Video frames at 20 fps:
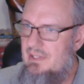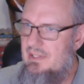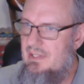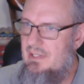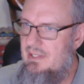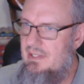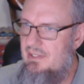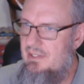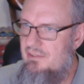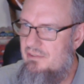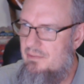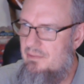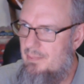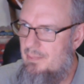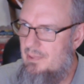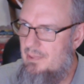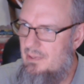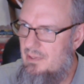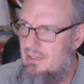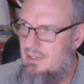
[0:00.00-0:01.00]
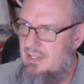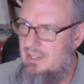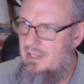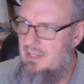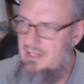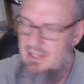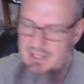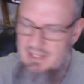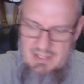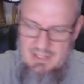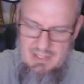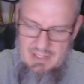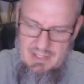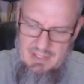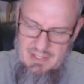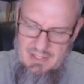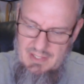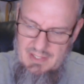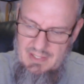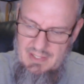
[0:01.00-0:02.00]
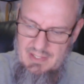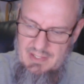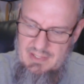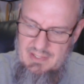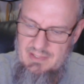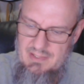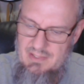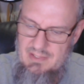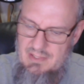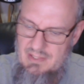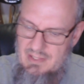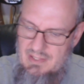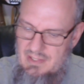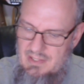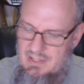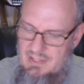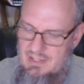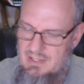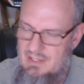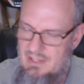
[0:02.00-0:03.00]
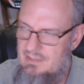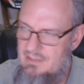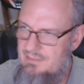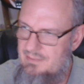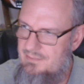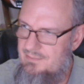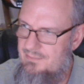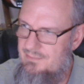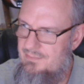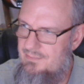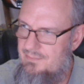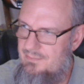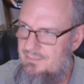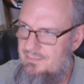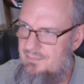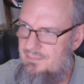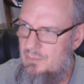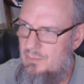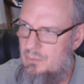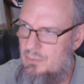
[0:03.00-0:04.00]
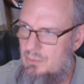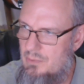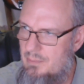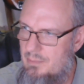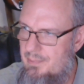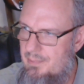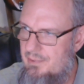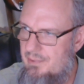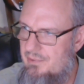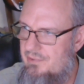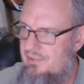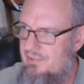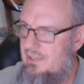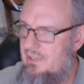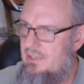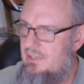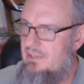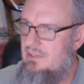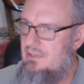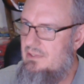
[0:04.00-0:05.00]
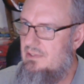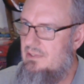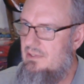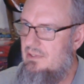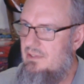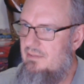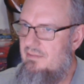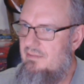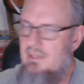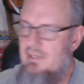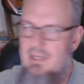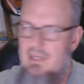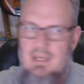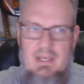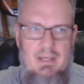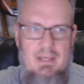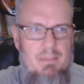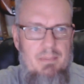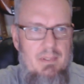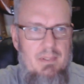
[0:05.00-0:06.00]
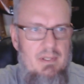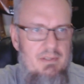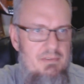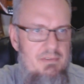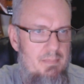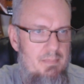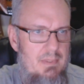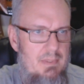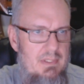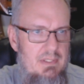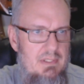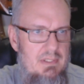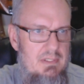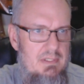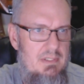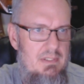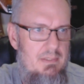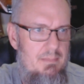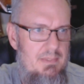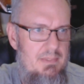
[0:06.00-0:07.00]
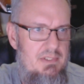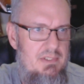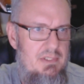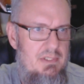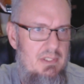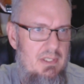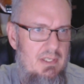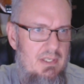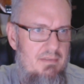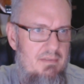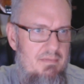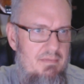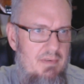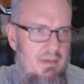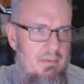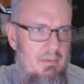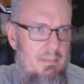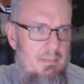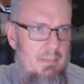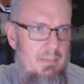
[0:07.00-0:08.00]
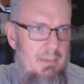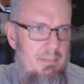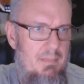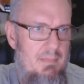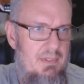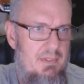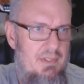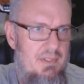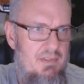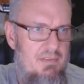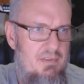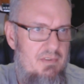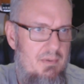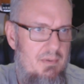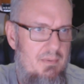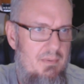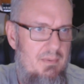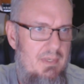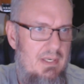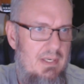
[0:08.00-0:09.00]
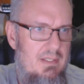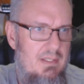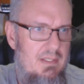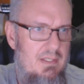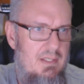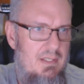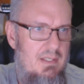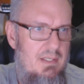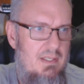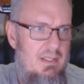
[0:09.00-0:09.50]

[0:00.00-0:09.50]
aged barley and 4% of the A+ blend. Let me check if I remember this correctly.